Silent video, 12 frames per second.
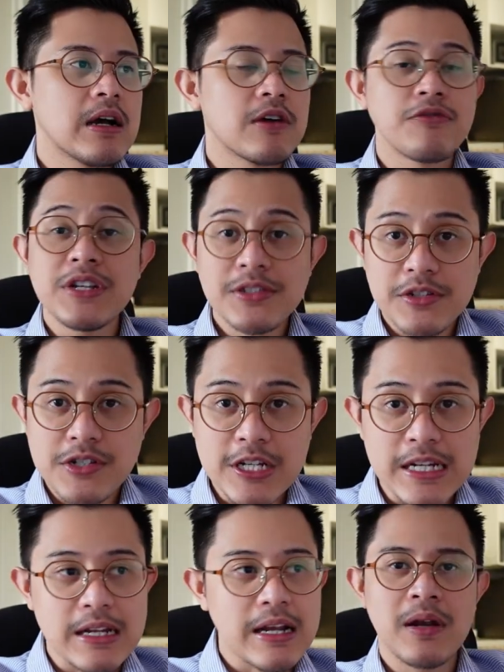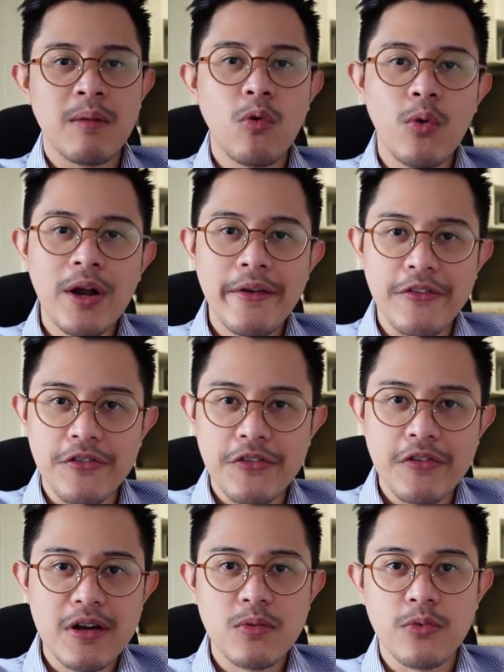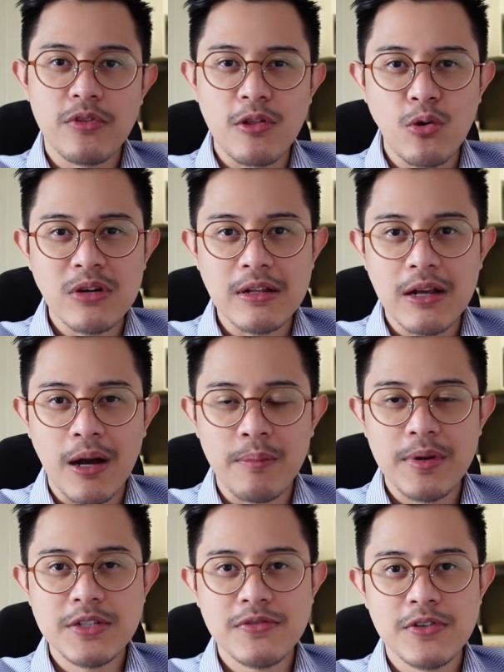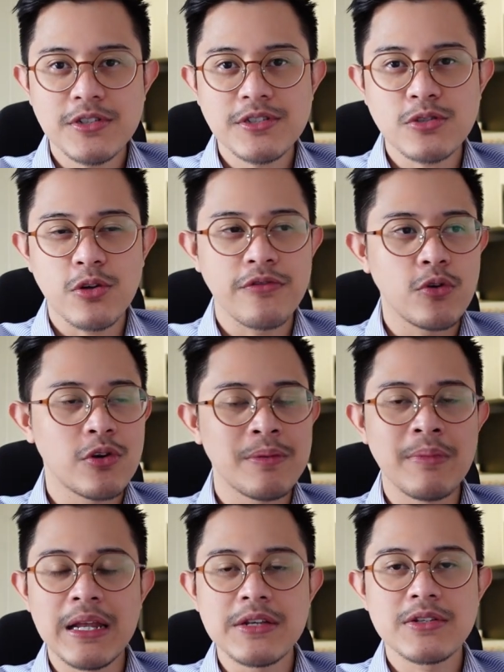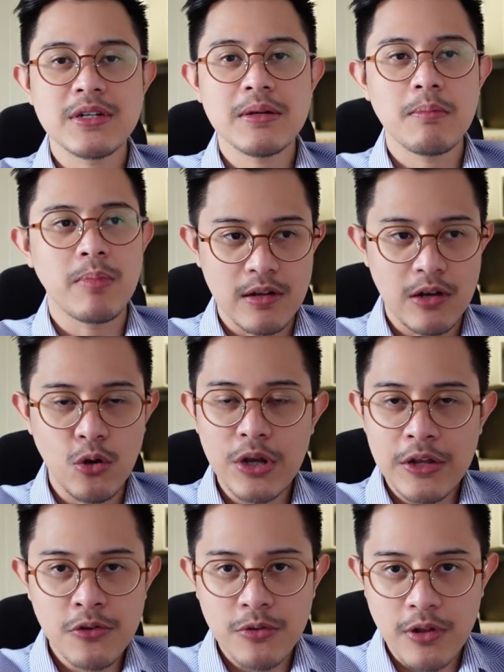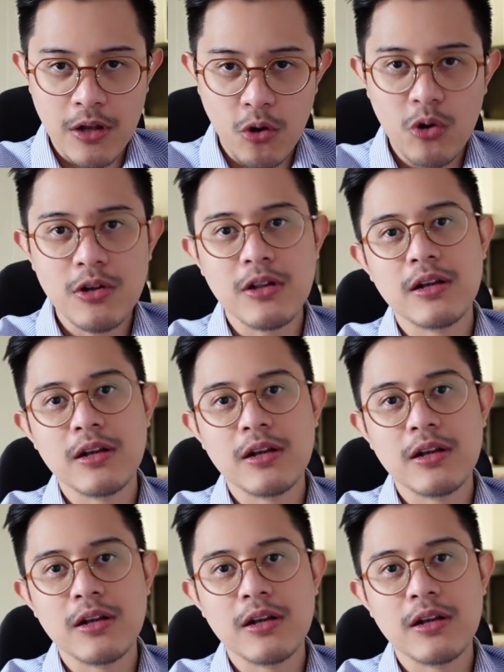Researching, number one is start with local companies first. So if you're in Malaysia, look into the local